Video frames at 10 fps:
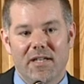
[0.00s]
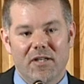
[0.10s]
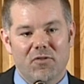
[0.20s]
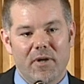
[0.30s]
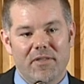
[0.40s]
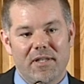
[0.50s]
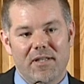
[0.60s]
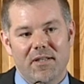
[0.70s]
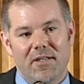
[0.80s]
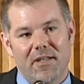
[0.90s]
And so I
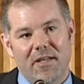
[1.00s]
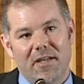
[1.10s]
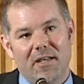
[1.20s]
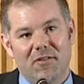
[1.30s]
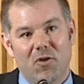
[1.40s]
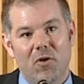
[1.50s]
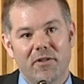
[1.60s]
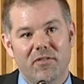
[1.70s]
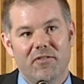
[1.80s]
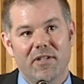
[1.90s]
think it
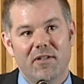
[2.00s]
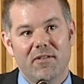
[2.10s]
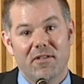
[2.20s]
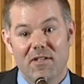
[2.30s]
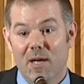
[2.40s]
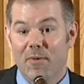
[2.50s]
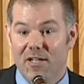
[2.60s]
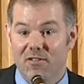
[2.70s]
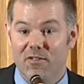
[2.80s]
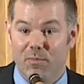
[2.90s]
told us that
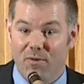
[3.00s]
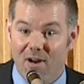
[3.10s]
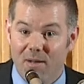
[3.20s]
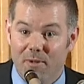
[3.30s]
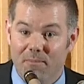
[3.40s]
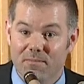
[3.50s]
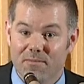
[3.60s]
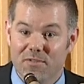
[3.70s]
contamination's a problem